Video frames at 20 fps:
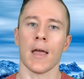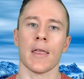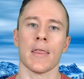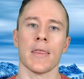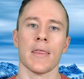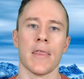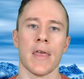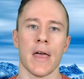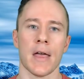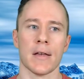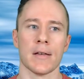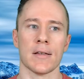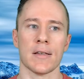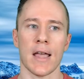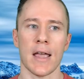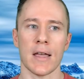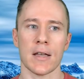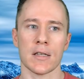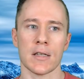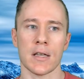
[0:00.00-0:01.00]
that
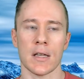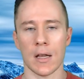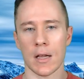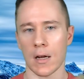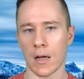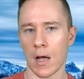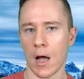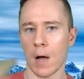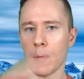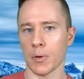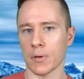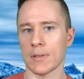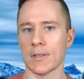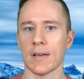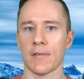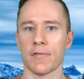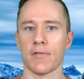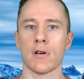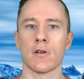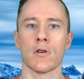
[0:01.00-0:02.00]
takes it in a couple
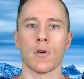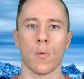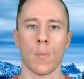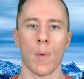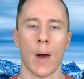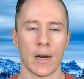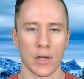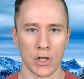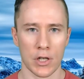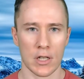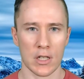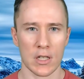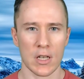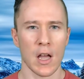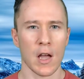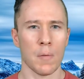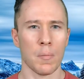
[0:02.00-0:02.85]
different directions,